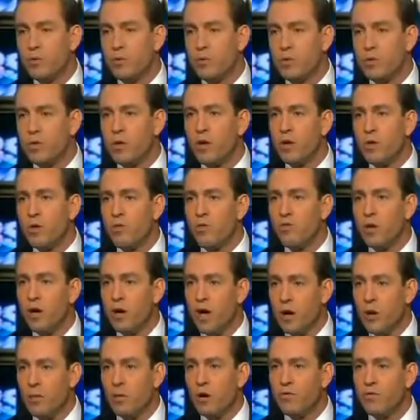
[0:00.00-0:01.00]
would withhold
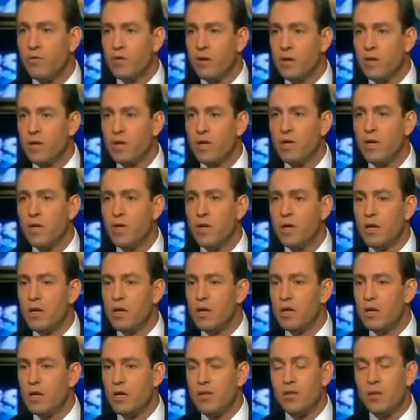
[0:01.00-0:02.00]
highway funding
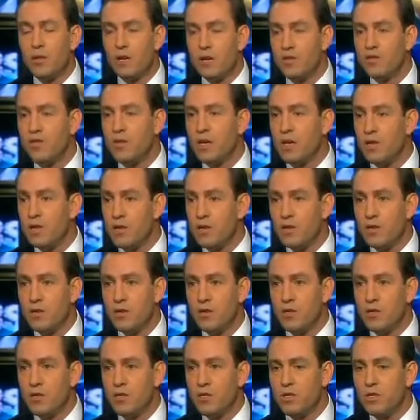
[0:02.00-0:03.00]
to any state that
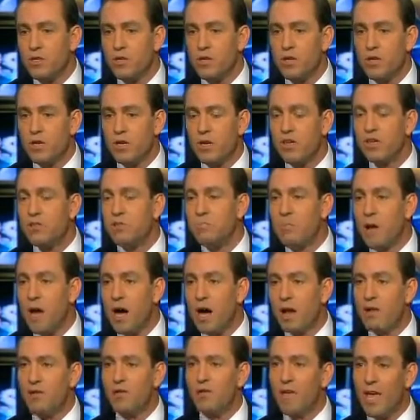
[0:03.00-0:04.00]
does so. It's
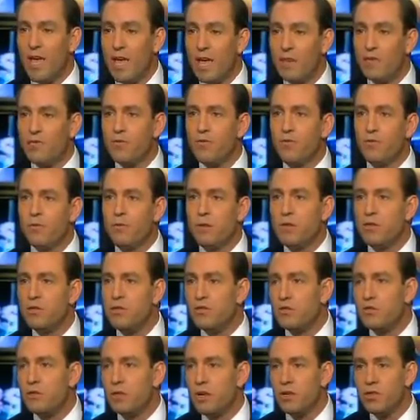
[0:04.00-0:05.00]
modeled after
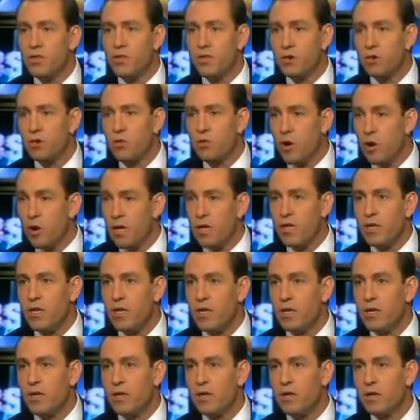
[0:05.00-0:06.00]
legislation already
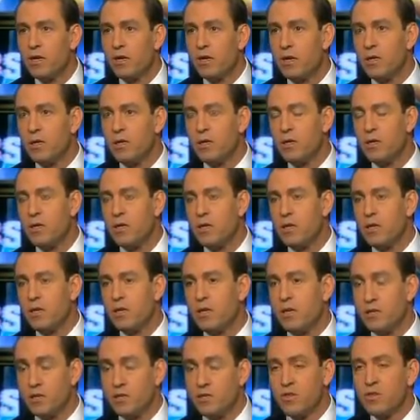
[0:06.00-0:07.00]
in
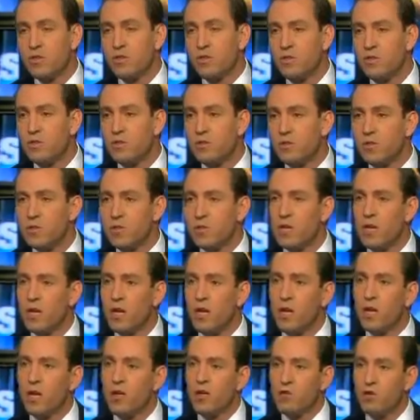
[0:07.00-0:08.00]
existence that
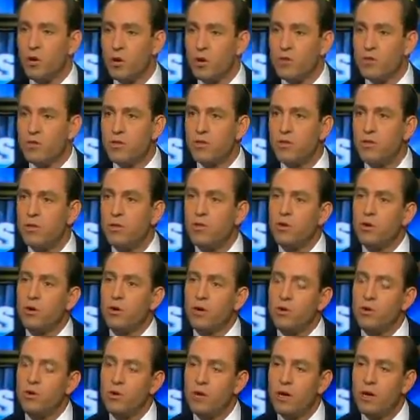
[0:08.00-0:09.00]
tries to
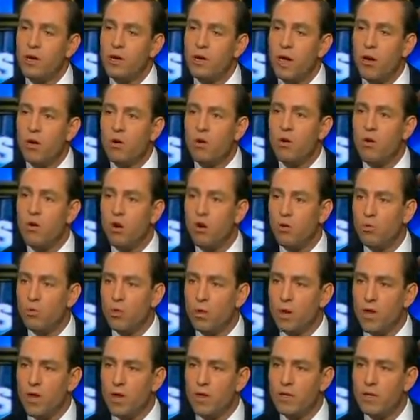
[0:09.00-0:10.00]
deter
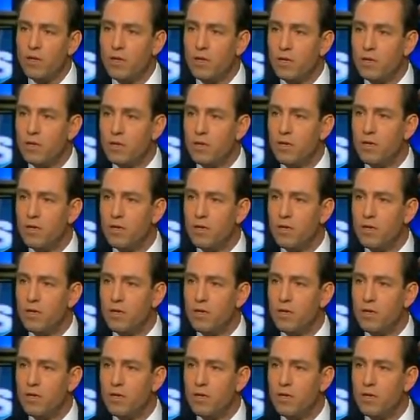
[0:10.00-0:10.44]
alcohol-related